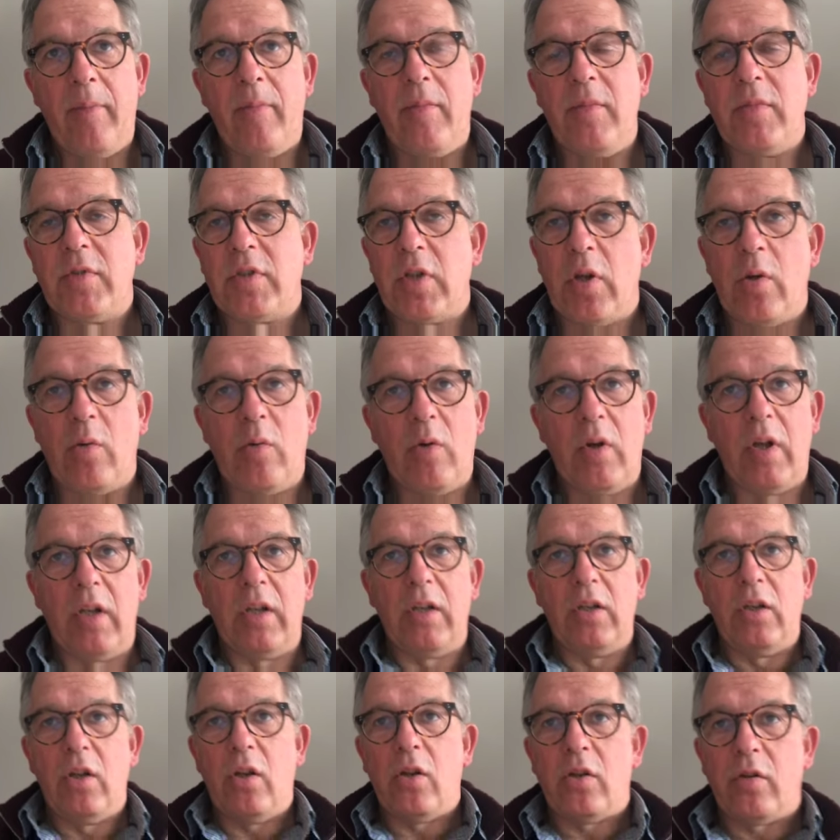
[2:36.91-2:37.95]
So a
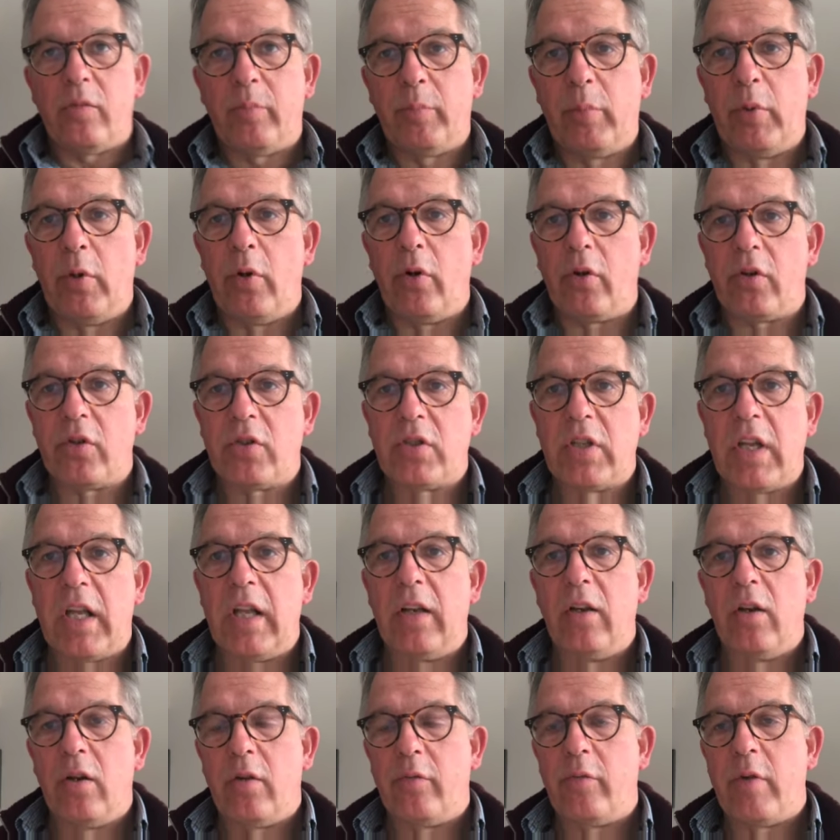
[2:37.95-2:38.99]
lot of bureaucracy, a
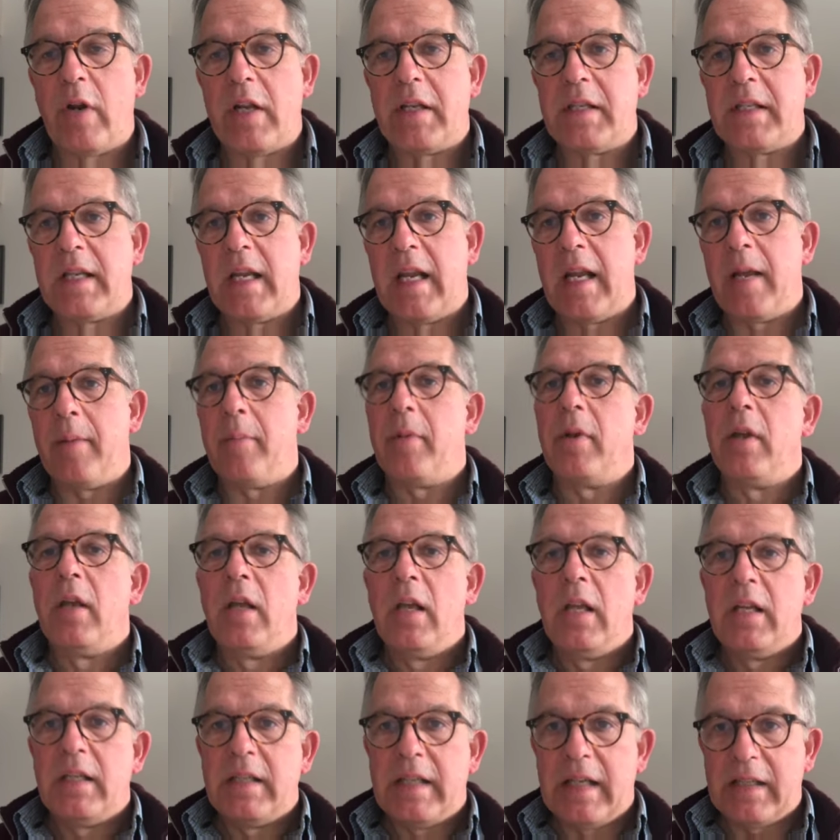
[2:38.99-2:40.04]
lot of red tape,
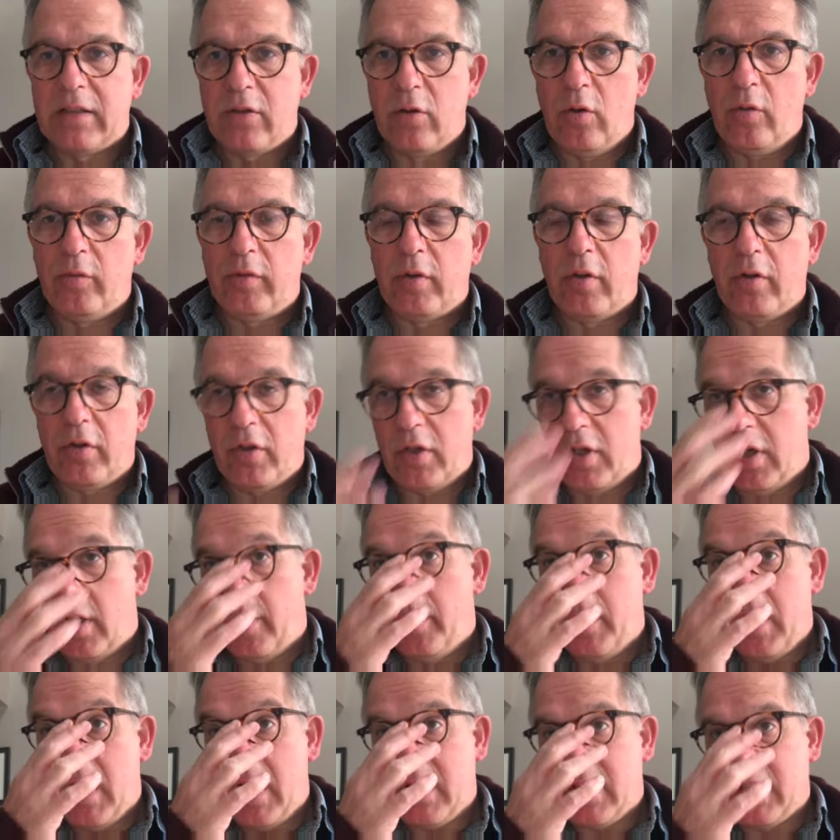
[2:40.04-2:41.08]
takes an awful lot of
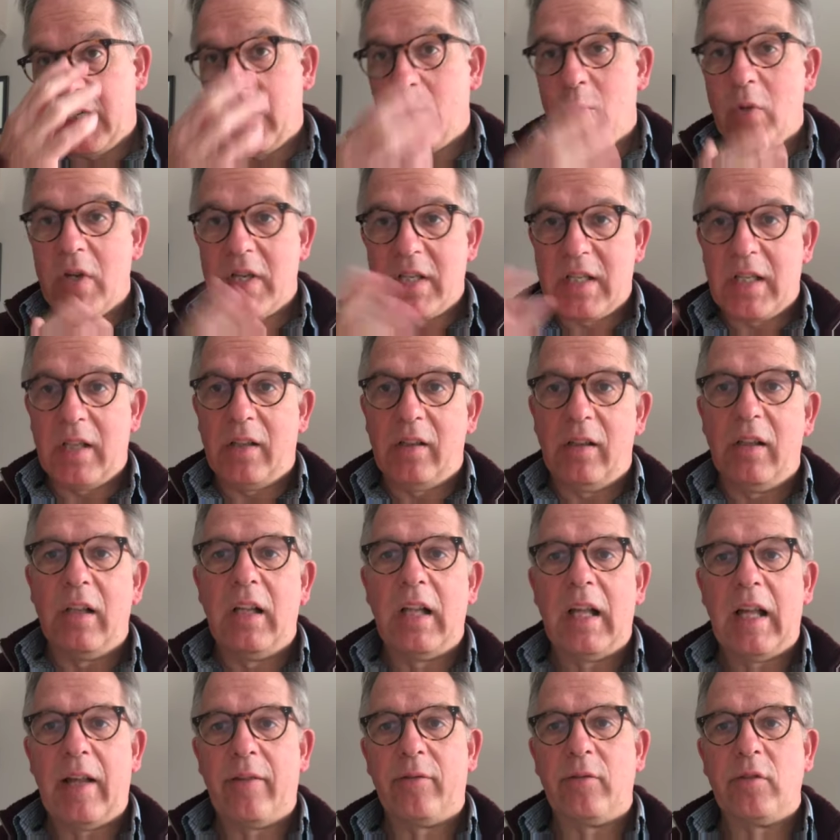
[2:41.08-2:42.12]
determination. We still
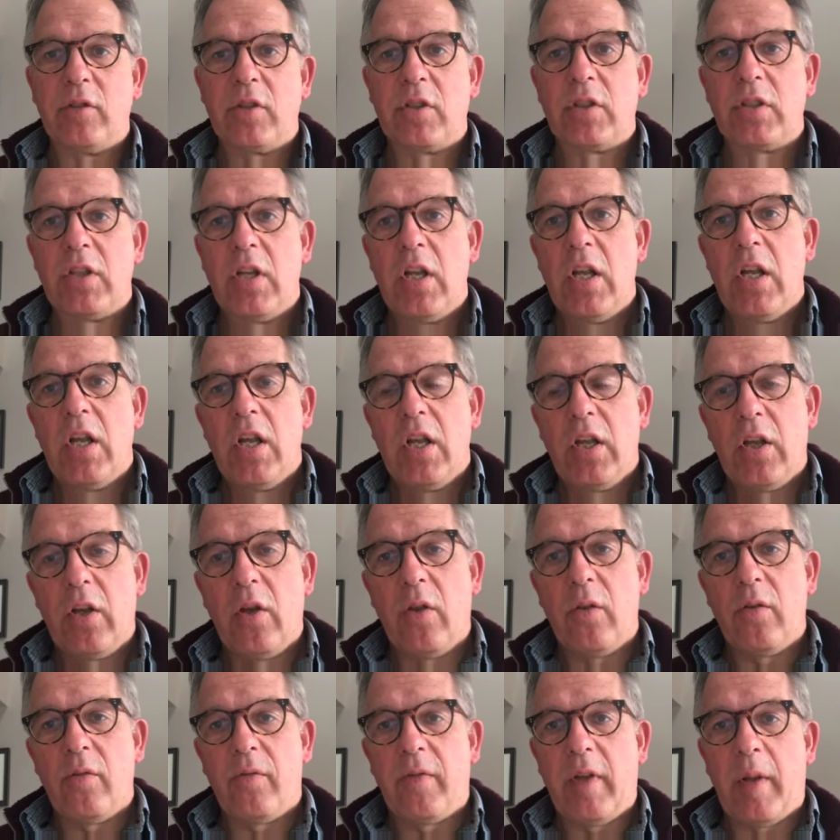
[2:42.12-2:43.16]
haven't
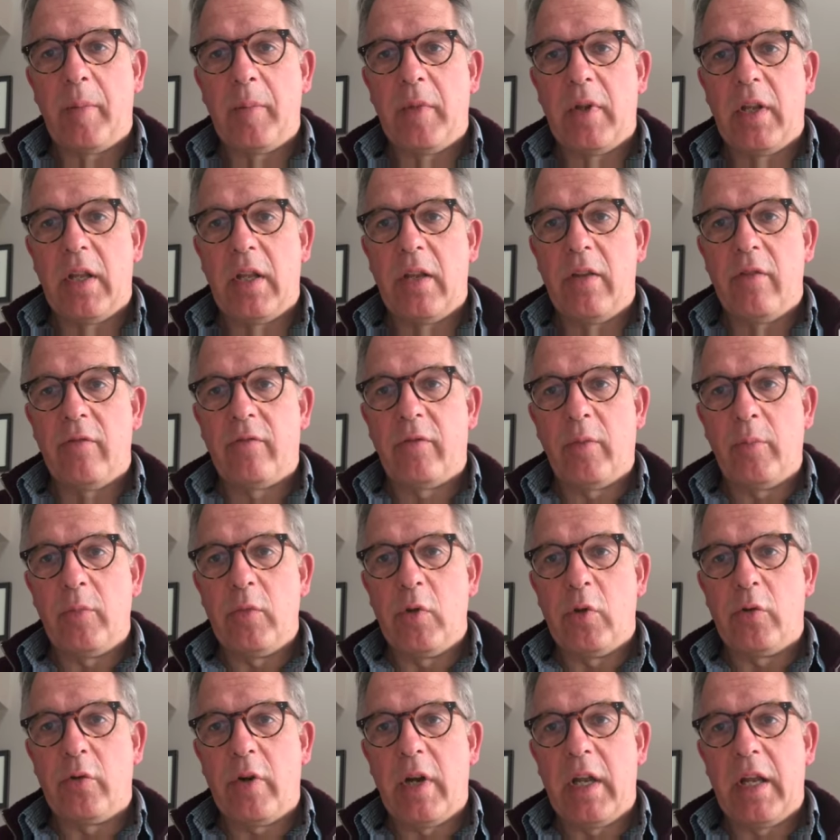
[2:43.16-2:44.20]
got the family from
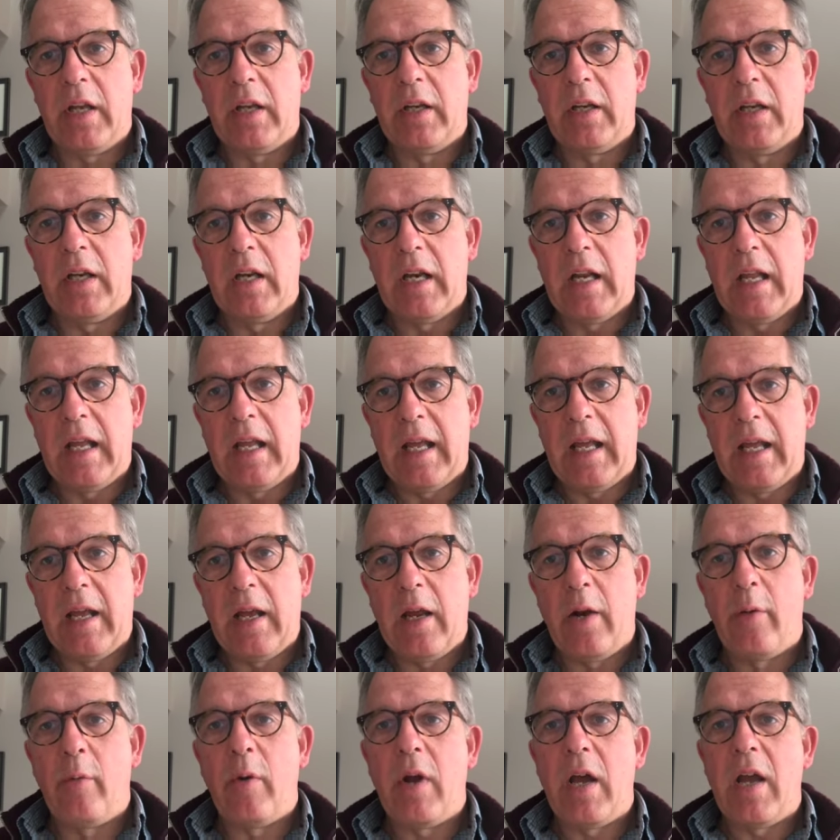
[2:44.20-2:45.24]
Ukraine
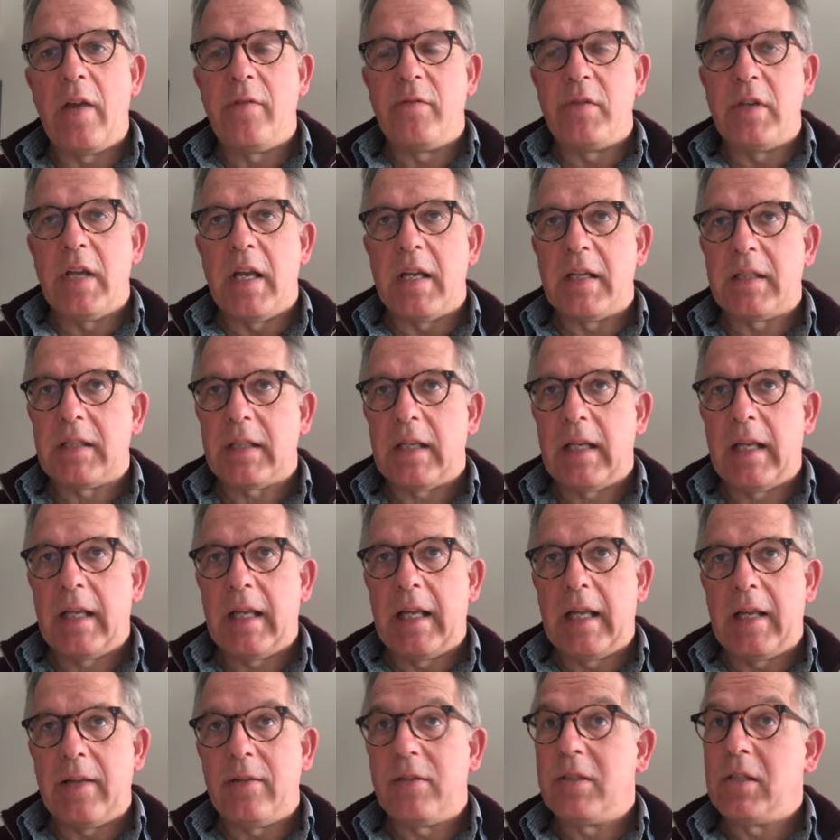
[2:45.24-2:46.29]
arrived yet.
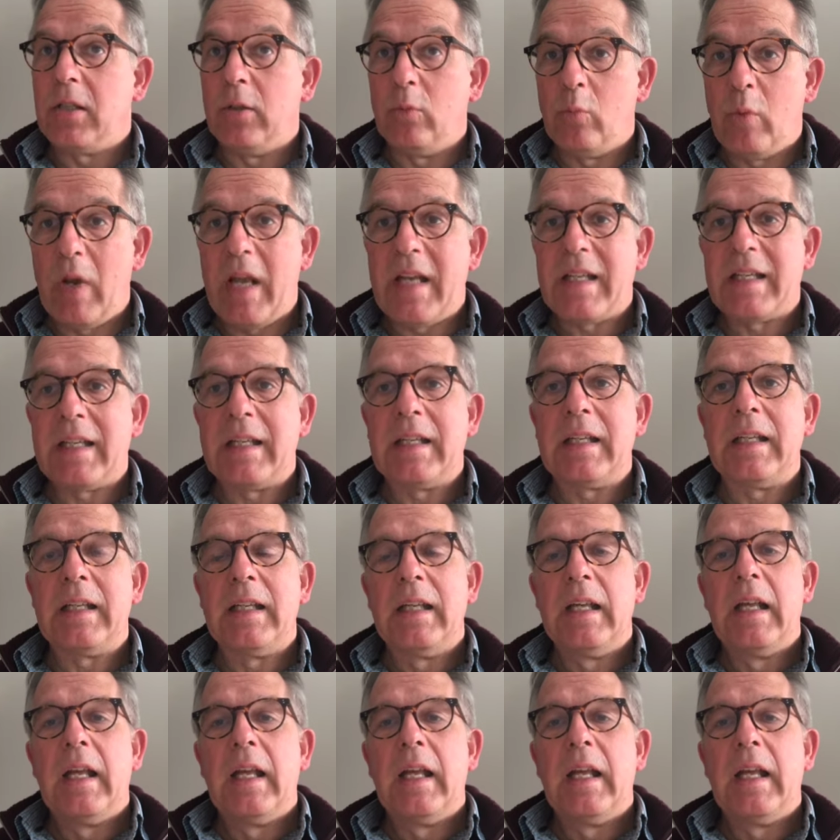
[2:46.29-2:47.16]
Still waiting.